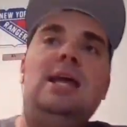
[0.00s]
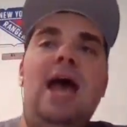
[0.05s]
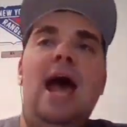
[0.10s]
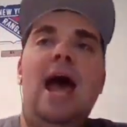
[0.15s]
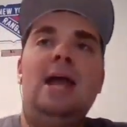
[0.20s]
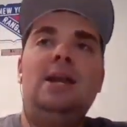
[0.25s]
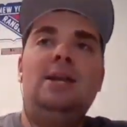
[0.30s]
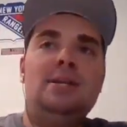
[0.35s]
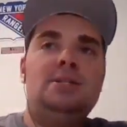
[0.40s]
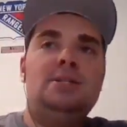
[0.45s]

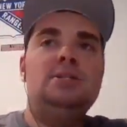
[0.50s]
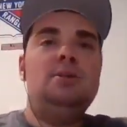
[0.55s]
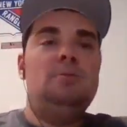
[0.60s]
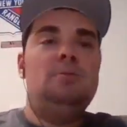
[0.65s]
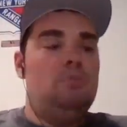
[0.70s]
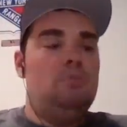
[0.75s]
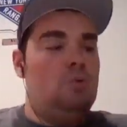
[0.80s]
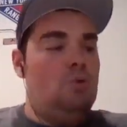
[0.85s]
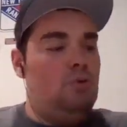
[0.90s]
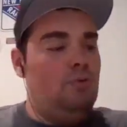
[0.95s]
Yeah, and this is
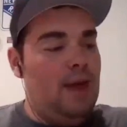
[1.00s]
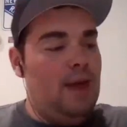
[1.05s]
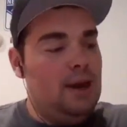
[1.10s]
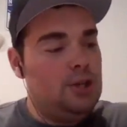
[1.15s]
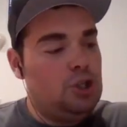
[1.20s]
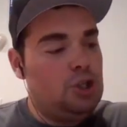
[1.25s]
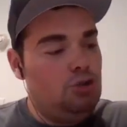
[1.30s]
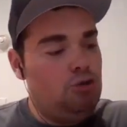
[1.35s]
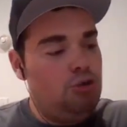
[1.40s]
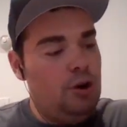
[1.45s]
a move
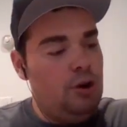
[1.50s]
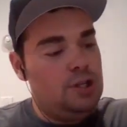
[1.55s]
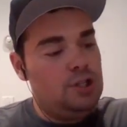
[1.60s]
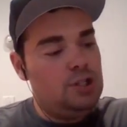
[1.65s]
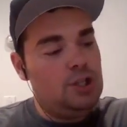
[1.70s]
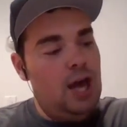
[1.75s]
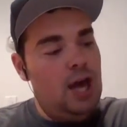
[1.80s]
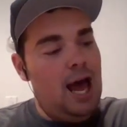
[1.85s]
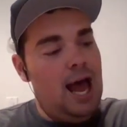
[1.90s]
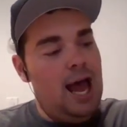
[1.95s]
that is
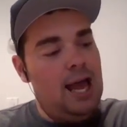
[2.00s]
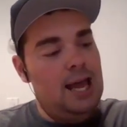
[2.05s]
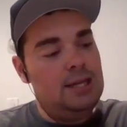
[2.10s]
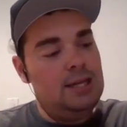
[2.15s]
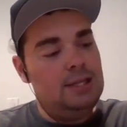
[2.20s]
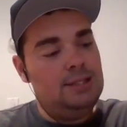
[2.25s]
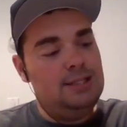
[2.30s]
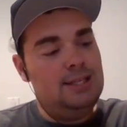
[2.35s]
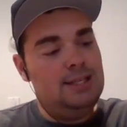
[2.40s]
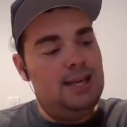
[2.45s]

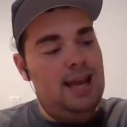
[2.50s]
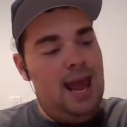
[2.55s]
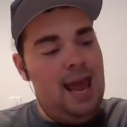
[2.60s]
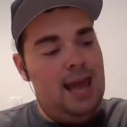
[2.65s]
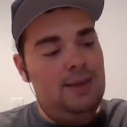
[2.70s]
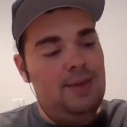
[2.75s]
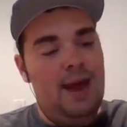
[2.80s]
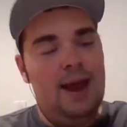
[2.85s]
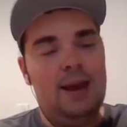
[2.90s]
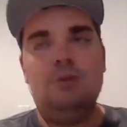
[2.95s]
criticized
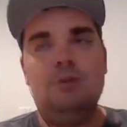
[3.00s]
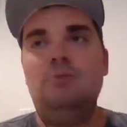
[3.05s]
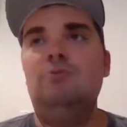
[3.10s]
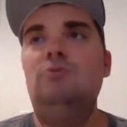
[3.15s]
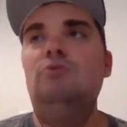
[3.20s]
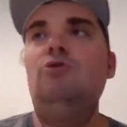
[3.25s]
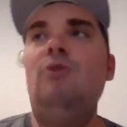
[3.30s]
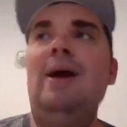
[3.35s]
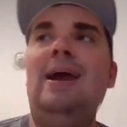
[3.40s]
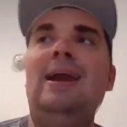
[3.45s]
today, that
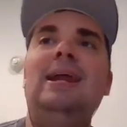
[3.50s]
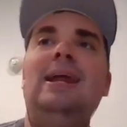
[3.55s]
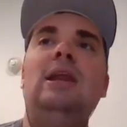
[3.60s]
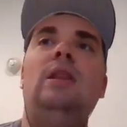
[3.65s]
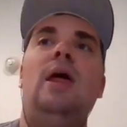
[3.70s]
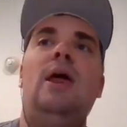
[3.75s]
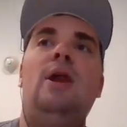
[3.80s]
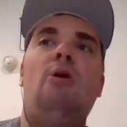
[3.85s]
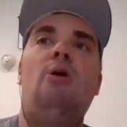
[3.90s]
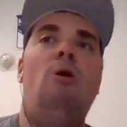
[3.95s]

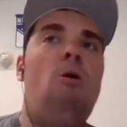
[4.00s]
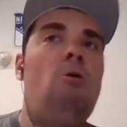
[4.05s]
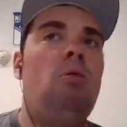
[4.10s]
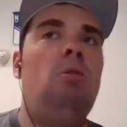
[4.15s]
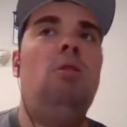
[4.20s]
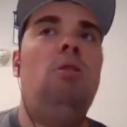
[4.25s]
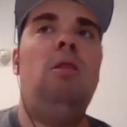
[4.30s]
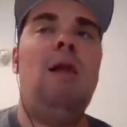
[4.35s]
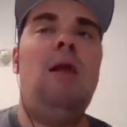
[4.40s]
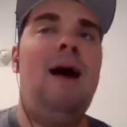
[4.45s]
Grady
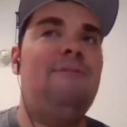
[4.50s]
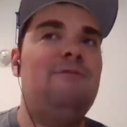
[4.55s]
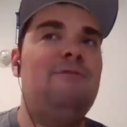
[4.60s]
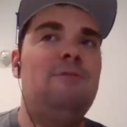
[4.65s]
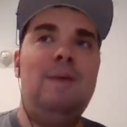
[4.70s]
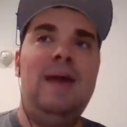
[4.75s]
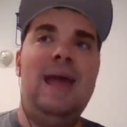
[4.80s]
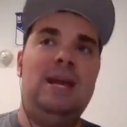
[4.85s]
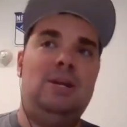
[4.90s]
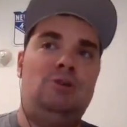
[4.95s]
Little
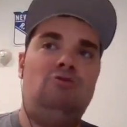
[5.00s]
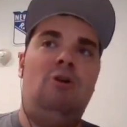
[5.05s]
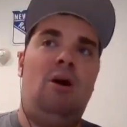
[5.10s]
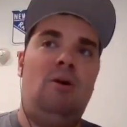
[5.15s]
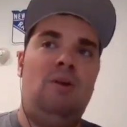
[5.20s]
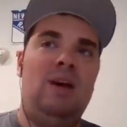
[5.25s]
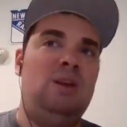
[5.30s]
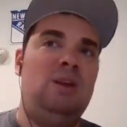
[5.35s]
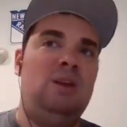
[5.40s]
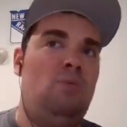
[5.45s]
left
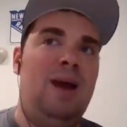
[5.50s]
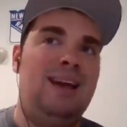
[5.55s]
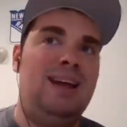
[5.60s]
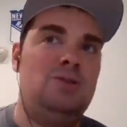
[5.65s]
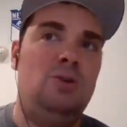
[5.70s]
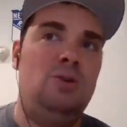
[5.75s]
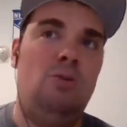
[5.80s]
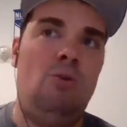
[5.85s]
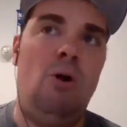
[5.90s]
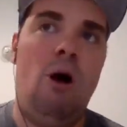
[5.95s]
Pedro in
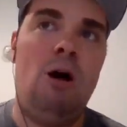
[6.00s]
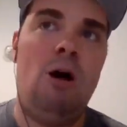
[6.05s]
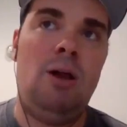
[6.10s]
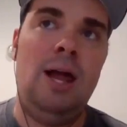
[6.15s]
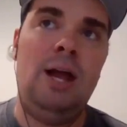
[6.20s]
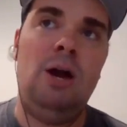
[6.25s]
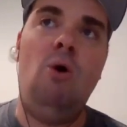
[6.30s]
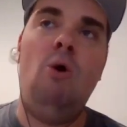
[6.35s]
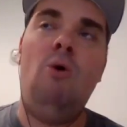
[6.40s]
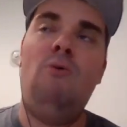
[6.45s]
way too long,
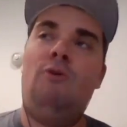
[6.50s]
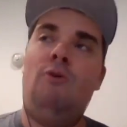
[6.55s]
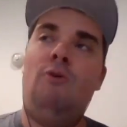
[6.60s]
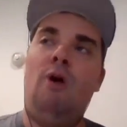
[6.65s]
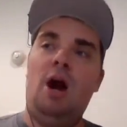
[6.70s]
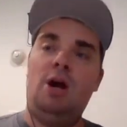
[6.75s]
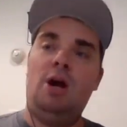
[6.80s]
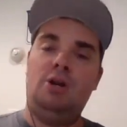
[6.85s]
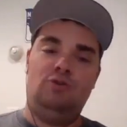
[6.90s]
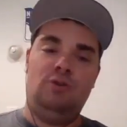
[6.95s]
like
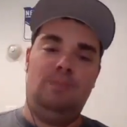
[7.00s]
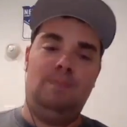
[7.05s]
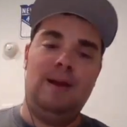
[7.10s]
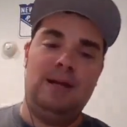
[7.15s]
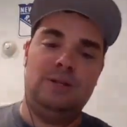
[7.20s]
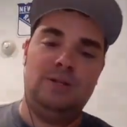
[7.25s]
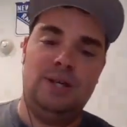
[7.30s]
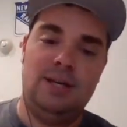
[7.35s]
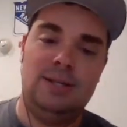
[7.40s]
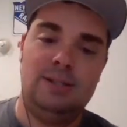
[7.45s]
over 100
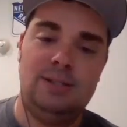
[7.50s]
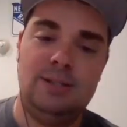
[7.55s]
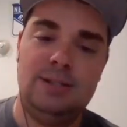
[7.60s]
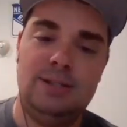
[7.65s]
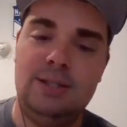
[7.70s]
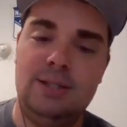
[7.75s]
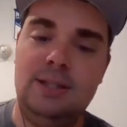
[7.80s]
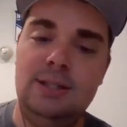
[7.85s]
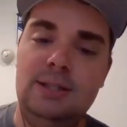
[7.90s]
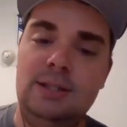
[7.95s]

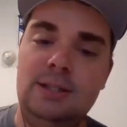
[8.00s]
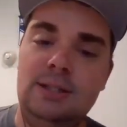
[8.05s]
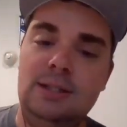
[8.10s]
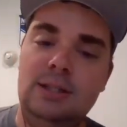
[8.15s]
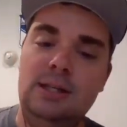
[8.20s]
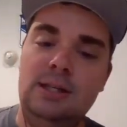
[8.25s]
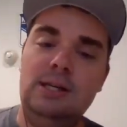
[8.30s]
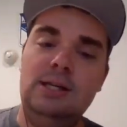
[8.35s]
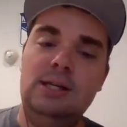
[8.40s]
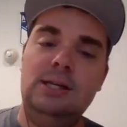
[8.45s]
pitches.
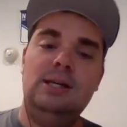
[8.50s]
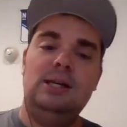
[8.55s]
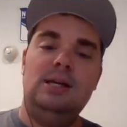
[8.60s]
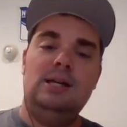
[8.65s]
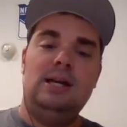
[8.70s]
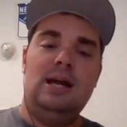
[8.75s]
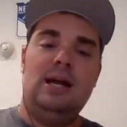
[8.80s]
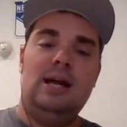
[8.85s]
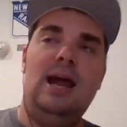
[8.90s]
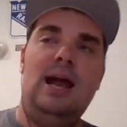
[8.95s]

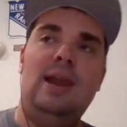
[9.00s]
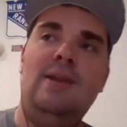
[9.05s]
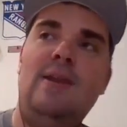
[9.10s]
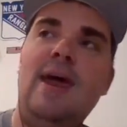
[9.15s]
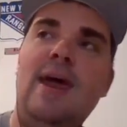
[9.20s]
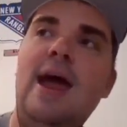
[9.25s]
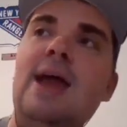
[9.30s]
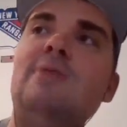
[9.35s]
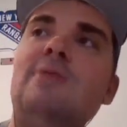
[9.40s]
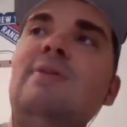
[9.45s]

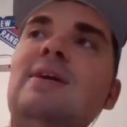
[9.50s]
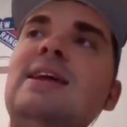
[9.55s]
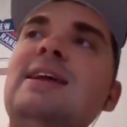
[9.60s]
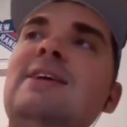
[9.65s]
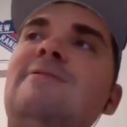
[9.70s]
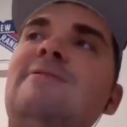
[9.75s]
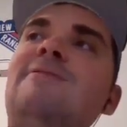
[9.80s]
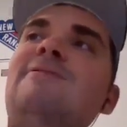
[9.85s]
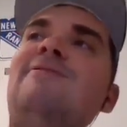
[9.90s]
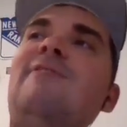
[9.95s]
And then when
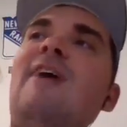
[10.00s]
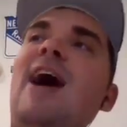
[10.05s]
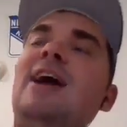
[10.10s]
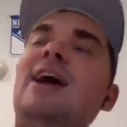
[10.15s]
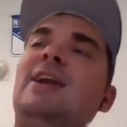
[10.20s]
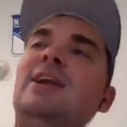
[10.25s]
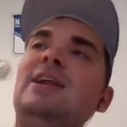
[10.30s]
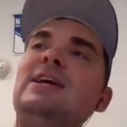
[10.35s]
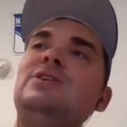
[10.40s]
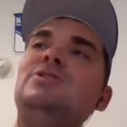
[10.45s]
he
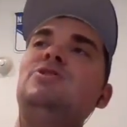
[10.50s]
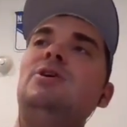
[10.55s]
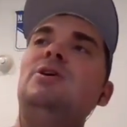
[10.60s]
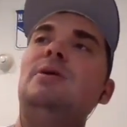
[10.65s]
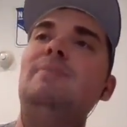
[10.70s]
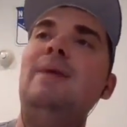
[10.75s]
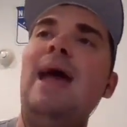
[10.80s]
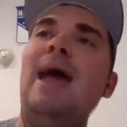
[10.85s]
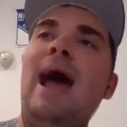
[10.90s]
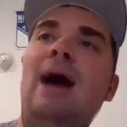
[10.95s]
finally
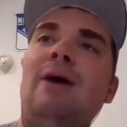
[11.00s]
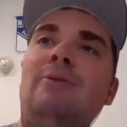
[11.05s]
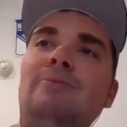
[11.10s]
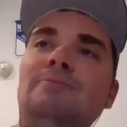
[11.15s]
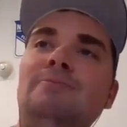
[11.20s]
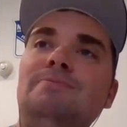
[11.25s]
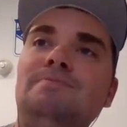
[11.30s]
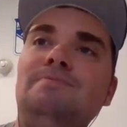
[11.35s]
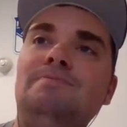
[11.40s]
took him out,